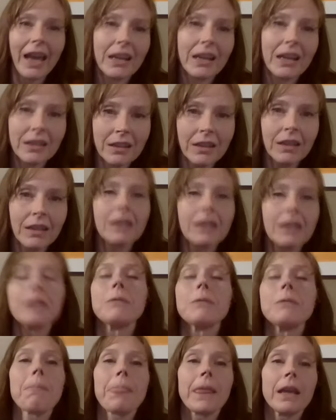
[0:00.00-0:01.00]
get
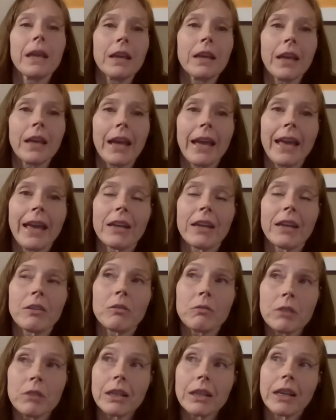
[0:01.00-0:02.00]

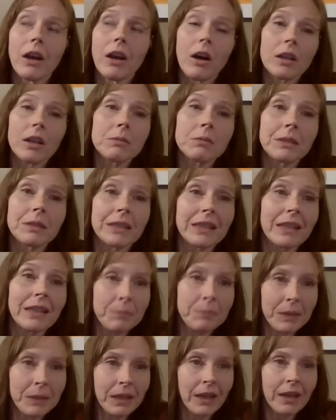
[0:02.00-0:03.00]
and really ultimately
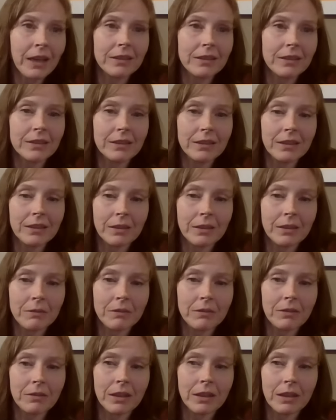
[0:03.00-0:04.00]
that's because
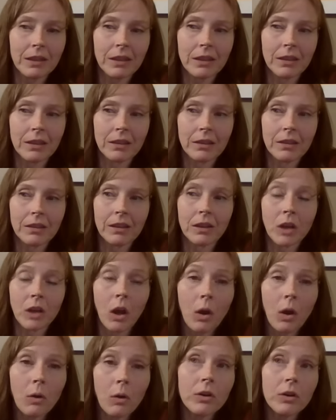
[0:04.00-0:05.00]
the the the
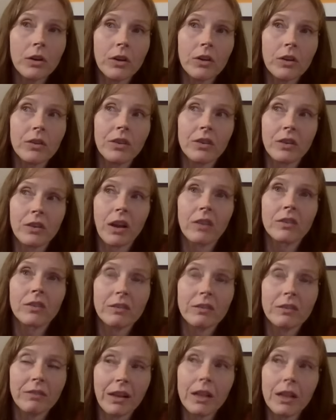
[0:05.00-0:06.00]
coders the
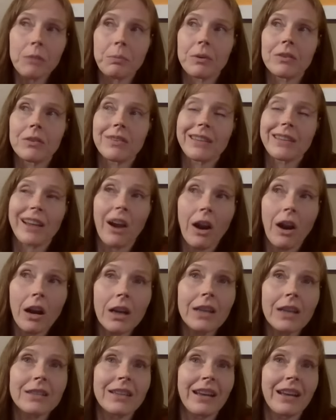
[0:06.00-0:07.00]
software developers the
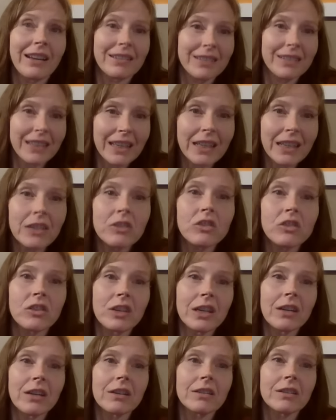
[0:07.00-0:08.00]
architects the
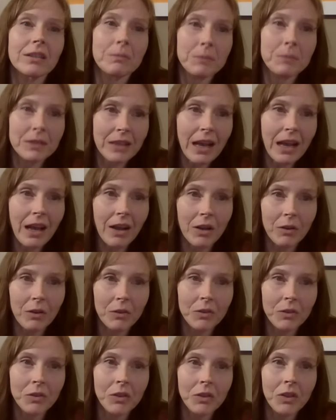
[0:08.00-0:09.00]
engineers
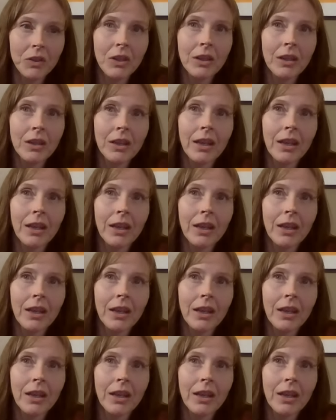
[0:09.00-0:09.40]
themselves